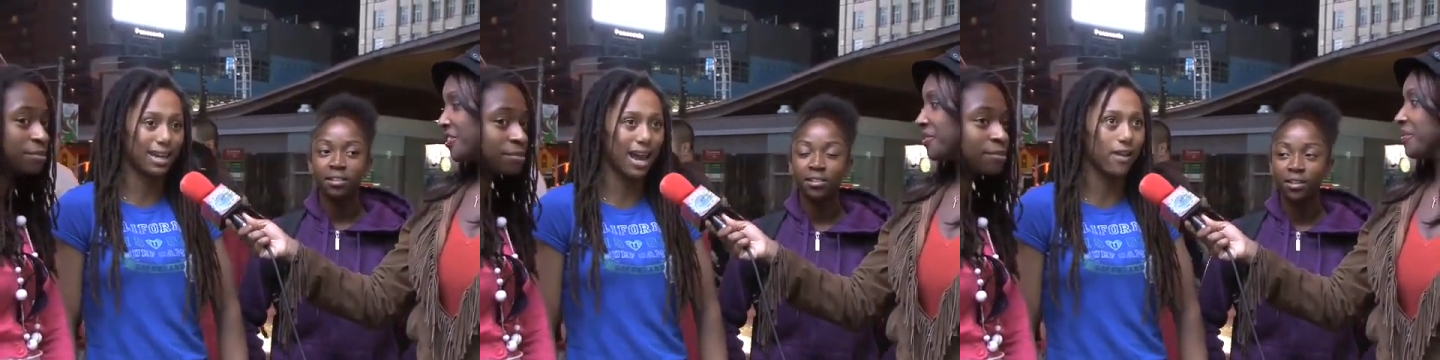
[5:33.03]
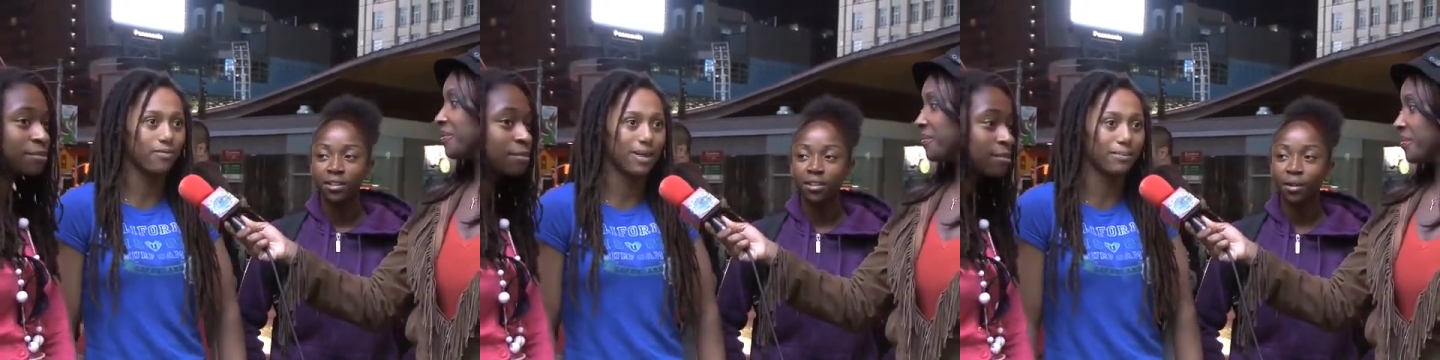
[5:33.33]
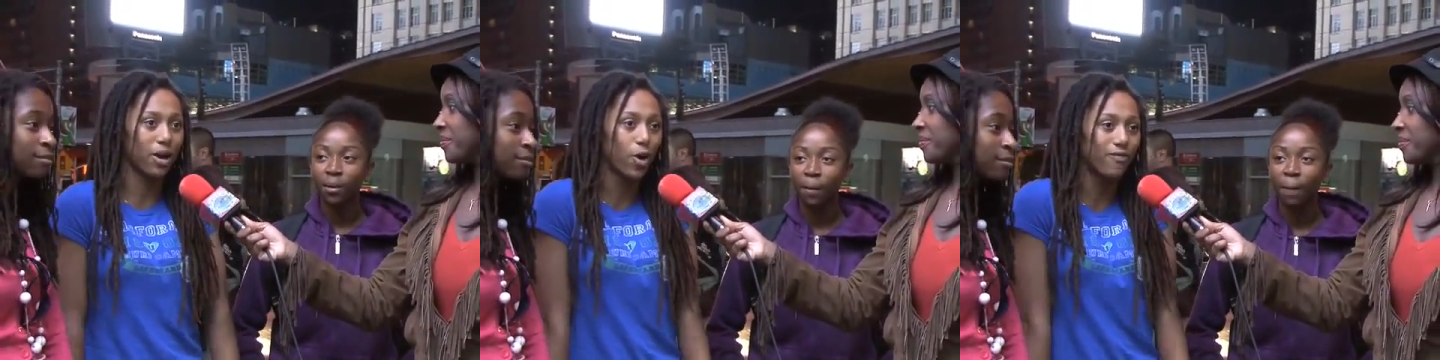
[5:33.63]
Speaker 1: like I, like
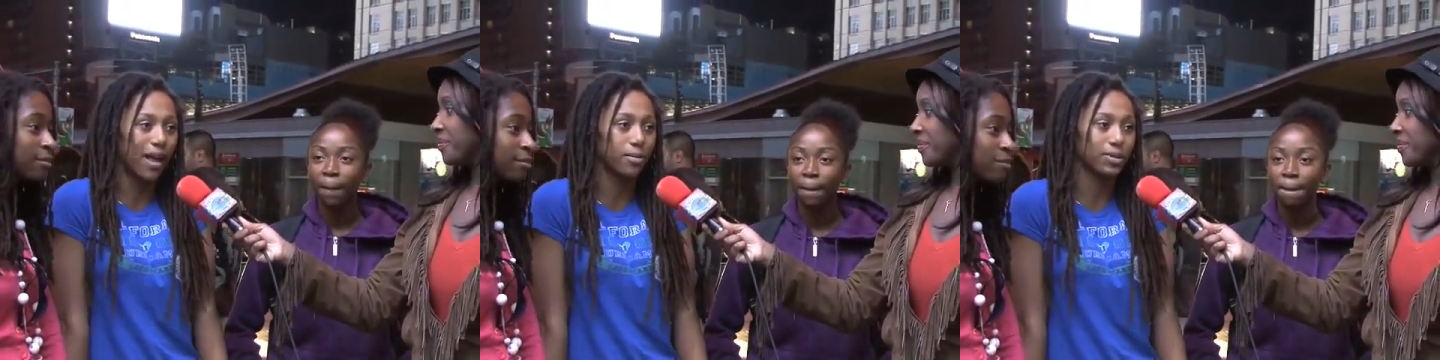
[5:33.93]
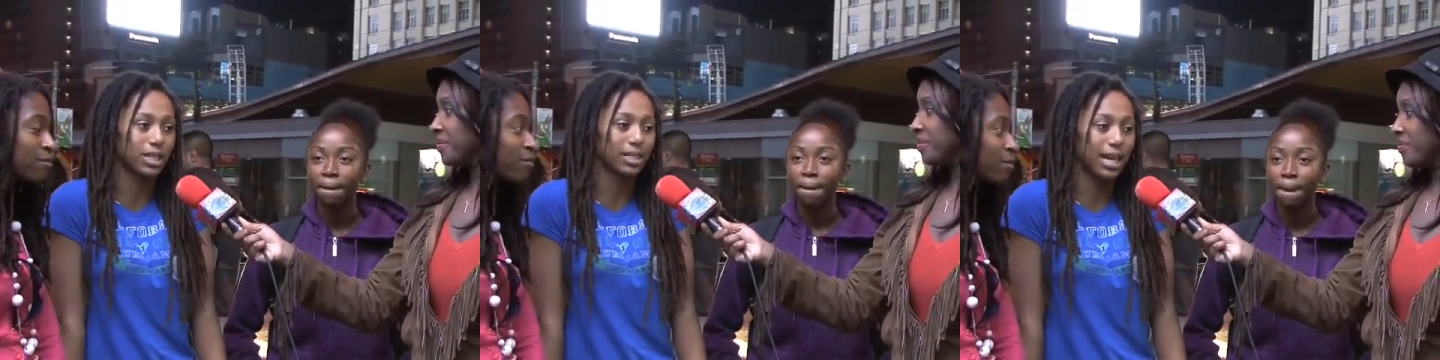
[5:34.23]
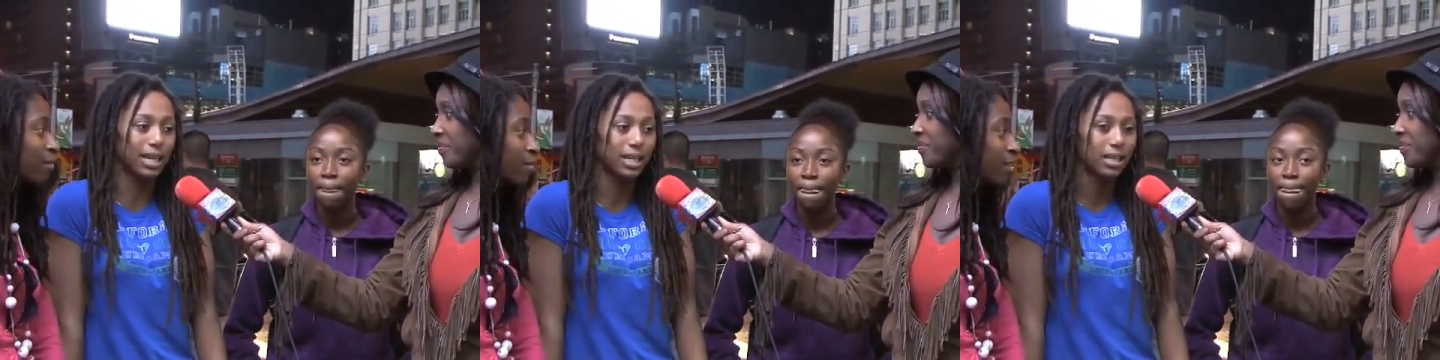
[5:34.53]
my whole family was just
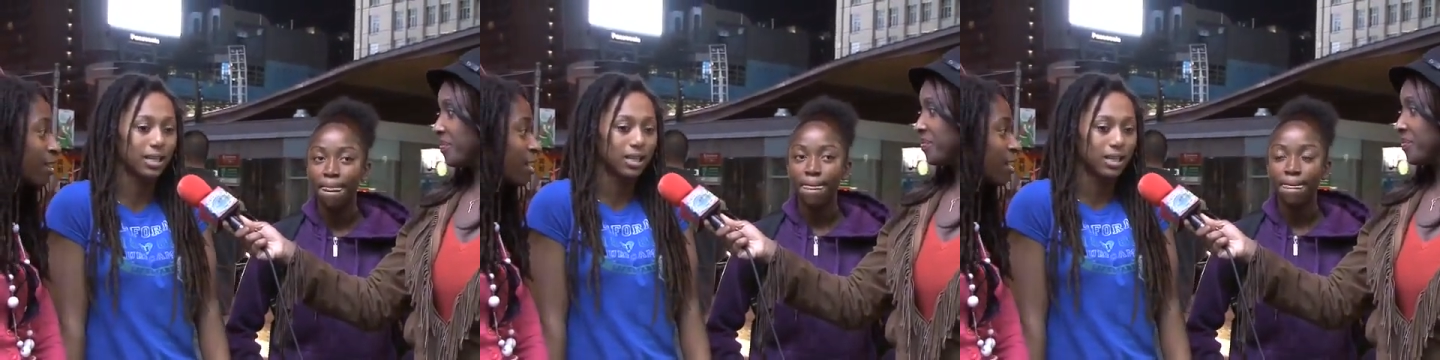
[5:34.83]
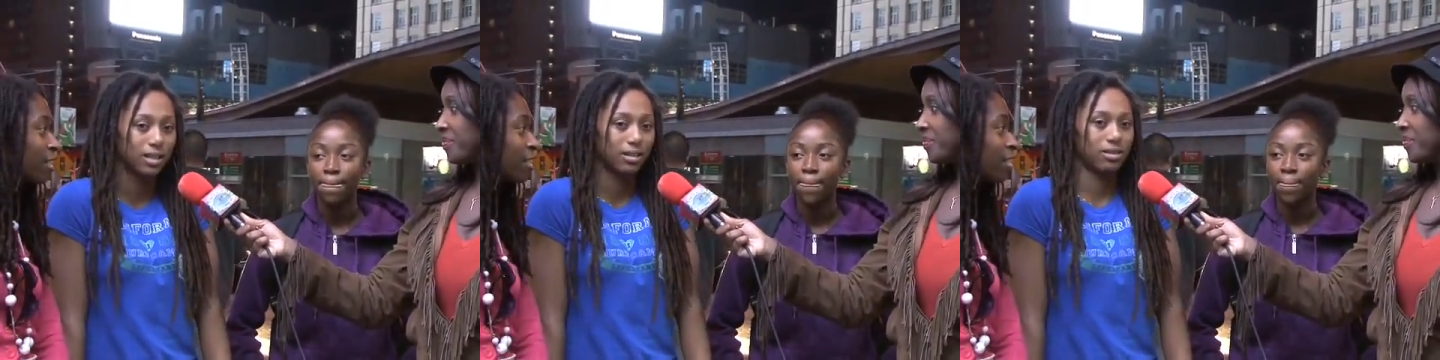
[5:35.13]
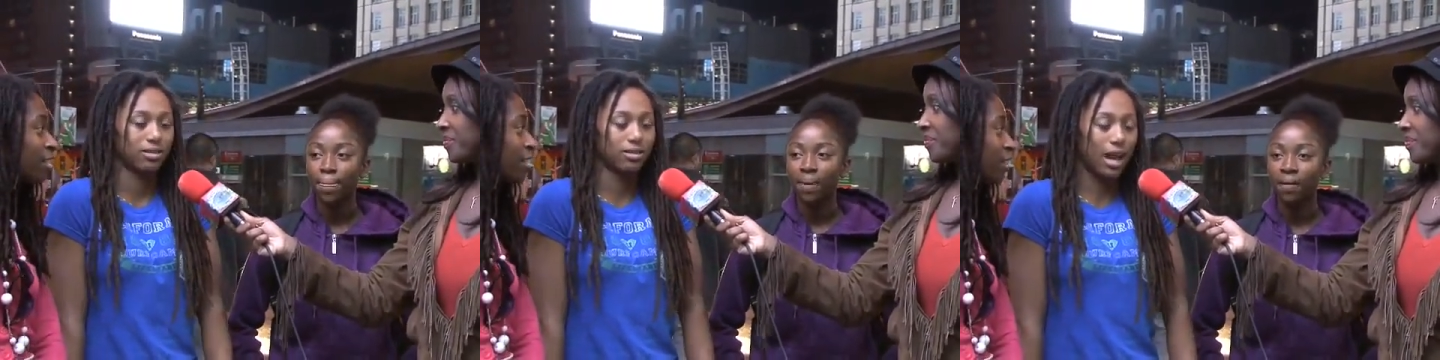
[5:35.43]
like,
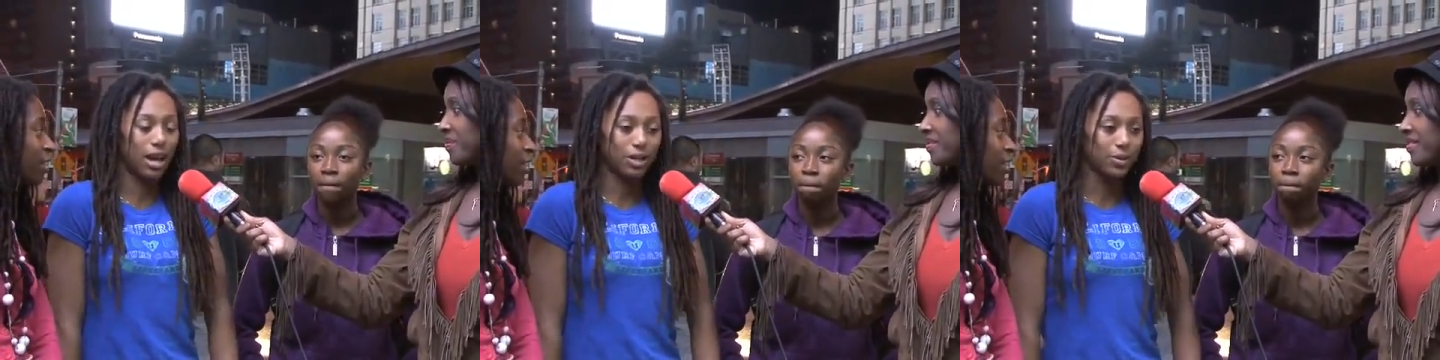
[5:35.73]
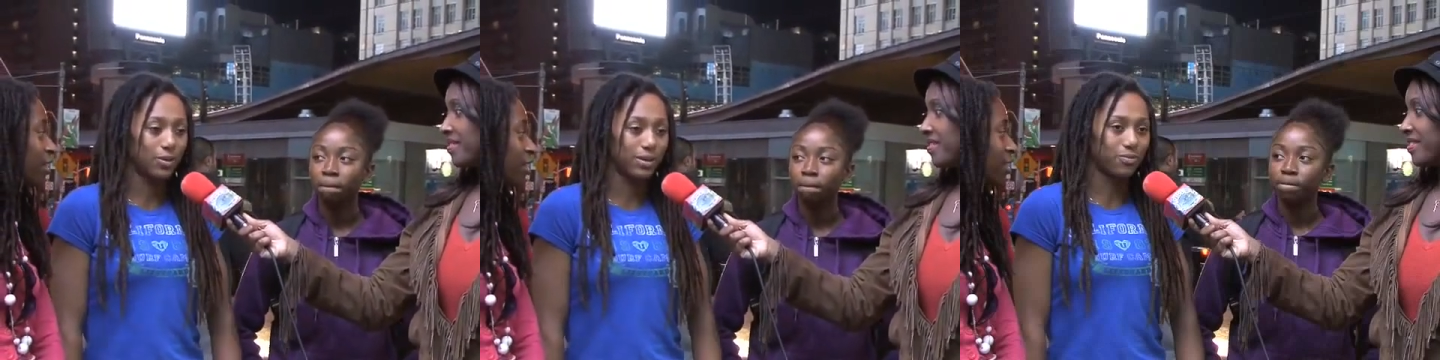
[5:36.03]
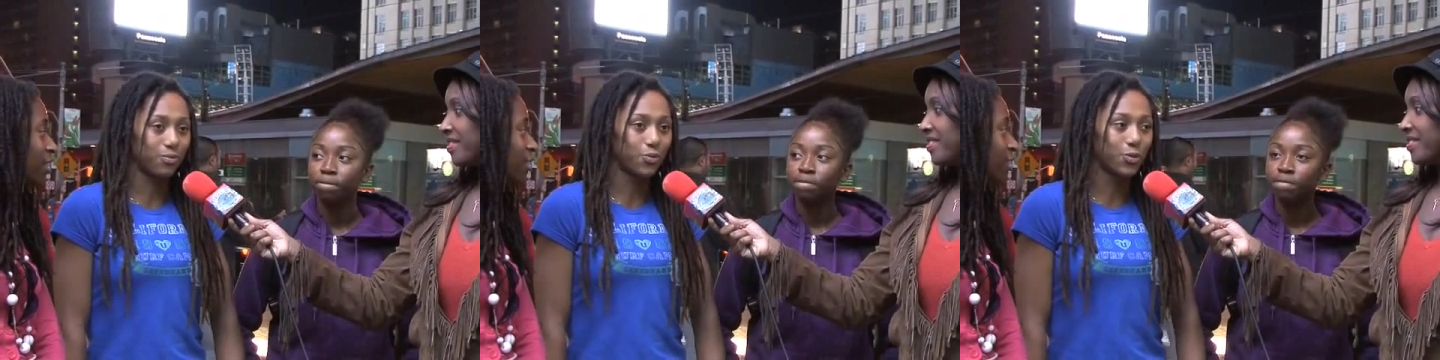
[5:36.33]
I don't know. It was
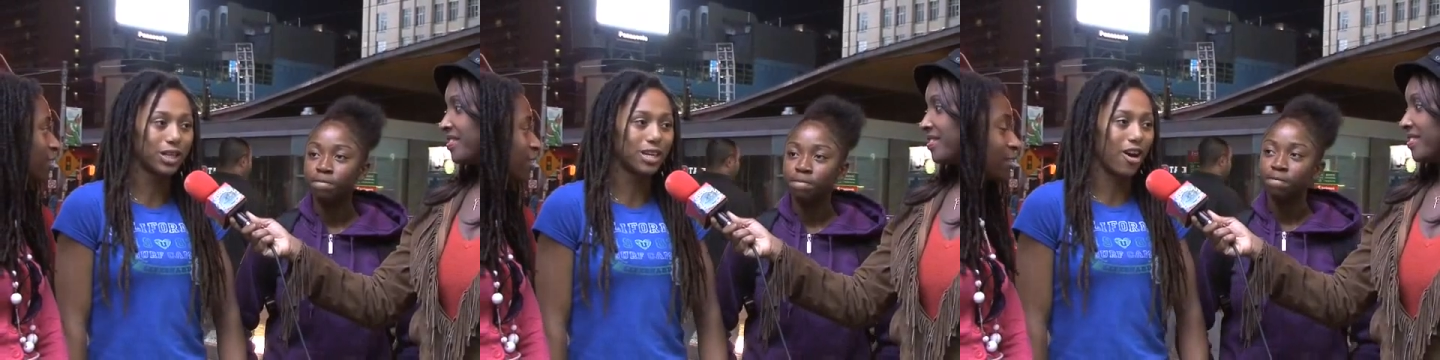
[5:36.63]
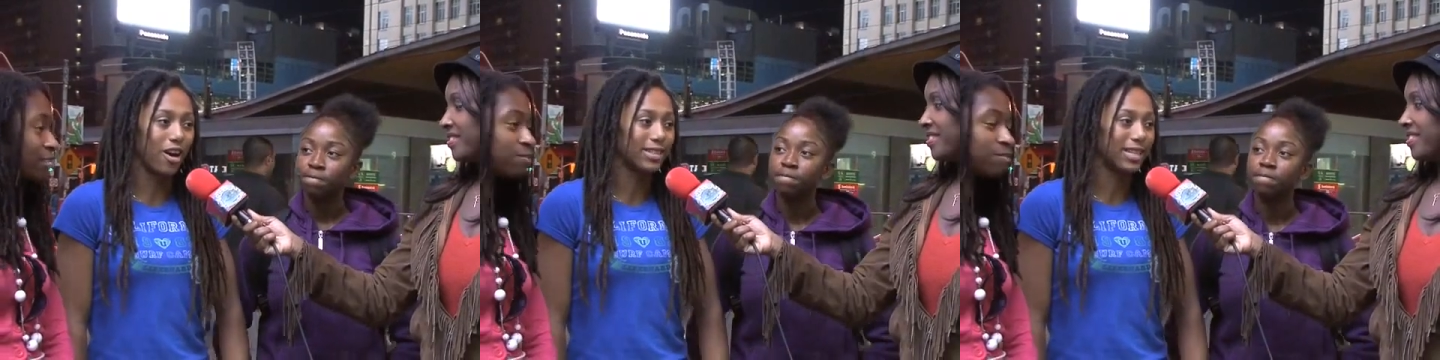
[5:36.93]
really hard